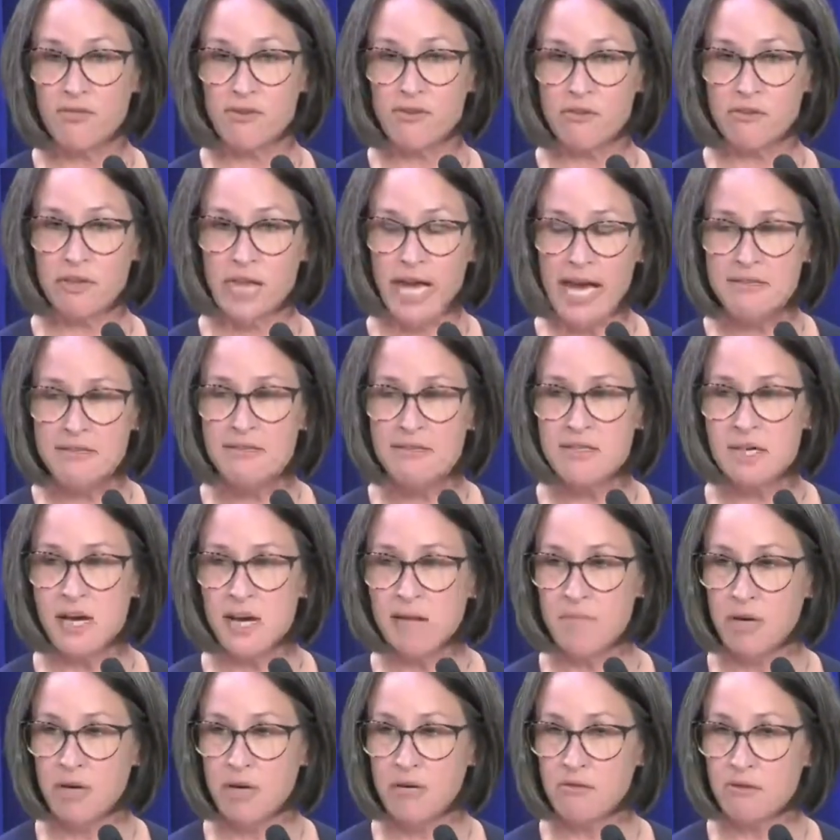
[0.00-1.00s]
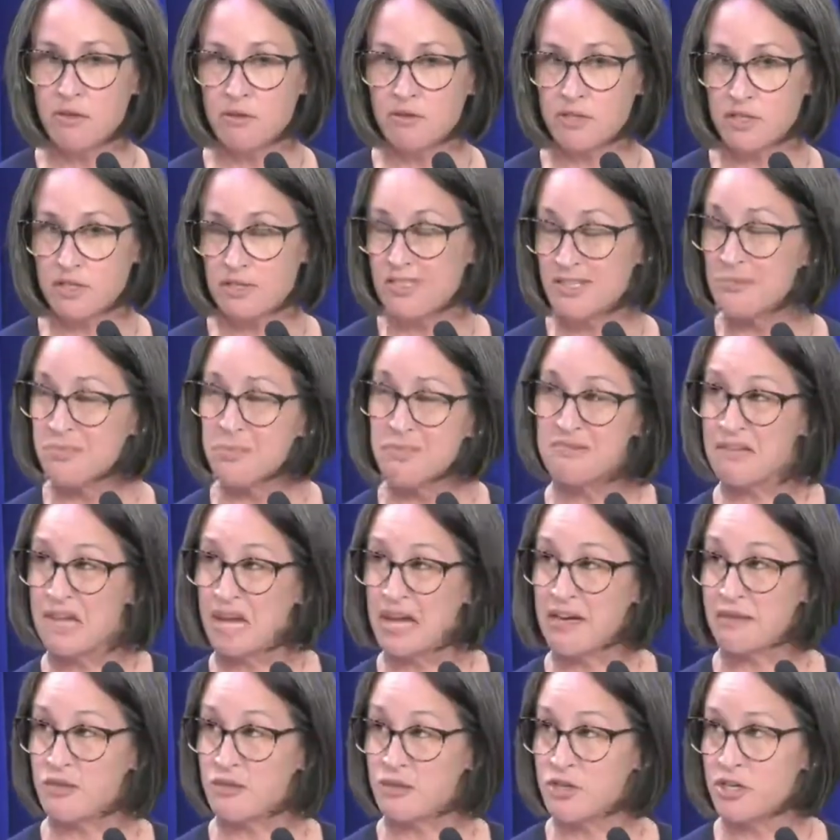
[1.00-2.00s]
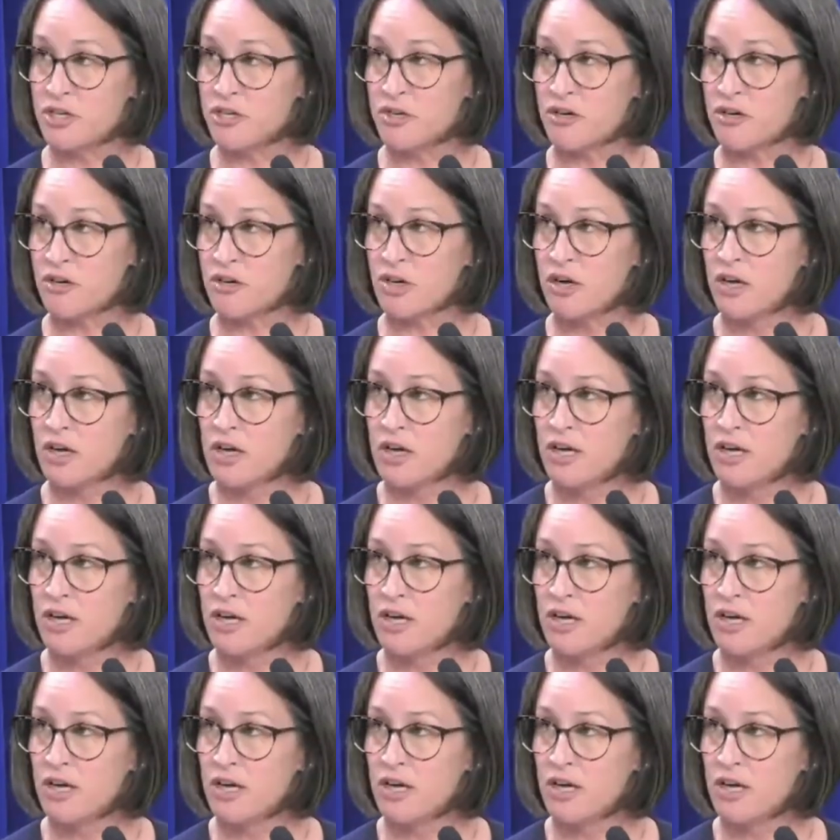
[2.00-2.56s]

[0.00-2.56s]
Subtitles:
the last time I looked, and this was last year,